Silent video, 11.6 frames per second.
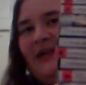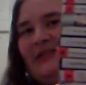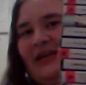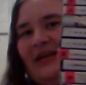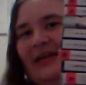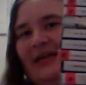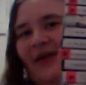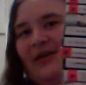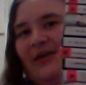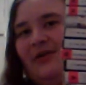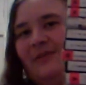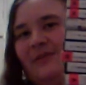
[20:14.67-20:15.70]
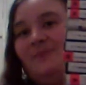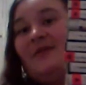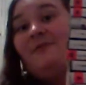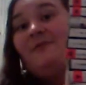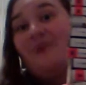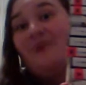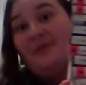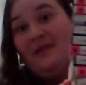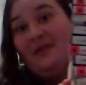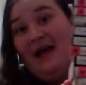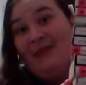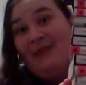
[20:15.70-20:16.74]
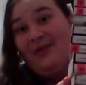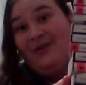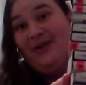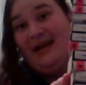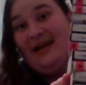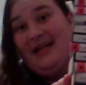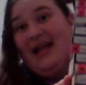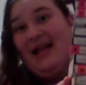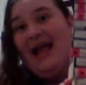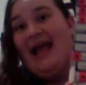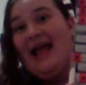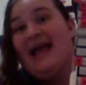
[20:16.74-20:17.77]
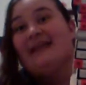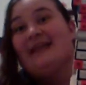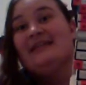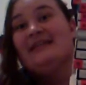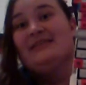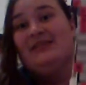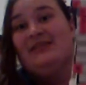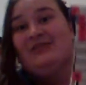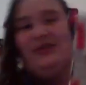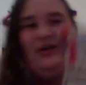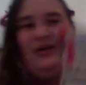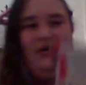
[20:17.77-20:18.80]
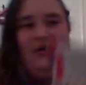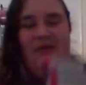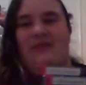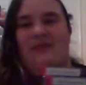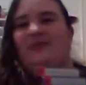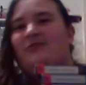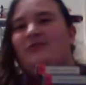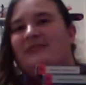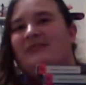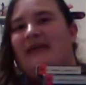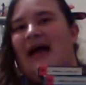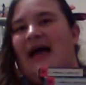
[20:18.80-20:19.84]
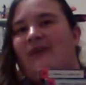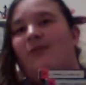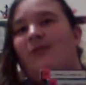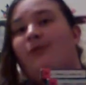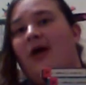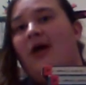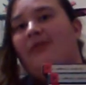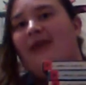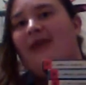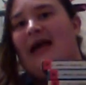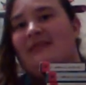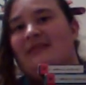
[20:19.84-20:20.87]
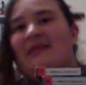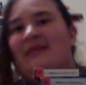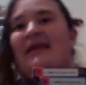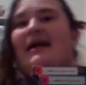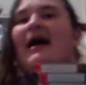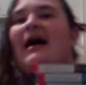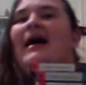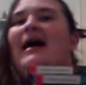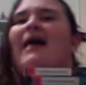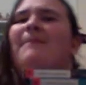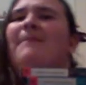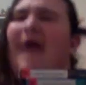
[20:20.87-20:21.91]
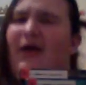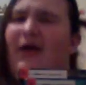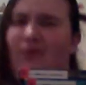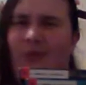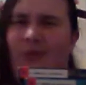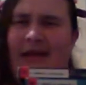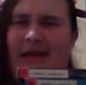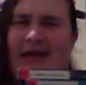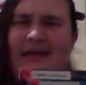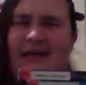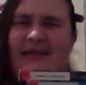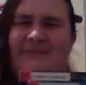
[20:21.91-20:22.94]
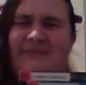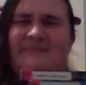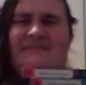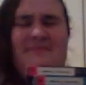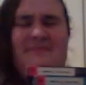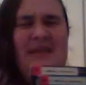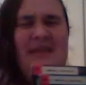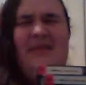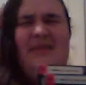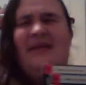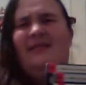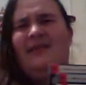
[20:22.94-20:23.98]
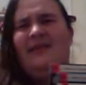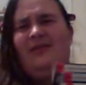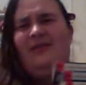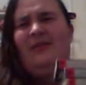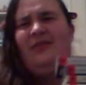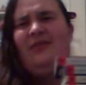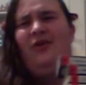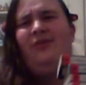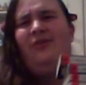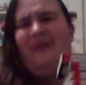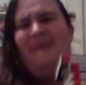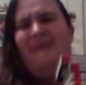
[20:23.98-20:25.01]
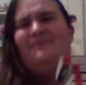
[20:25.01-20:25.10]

checked out here from the library. And just so you know, this whole stack will probably last me about a week. Maybe a little bit longer, but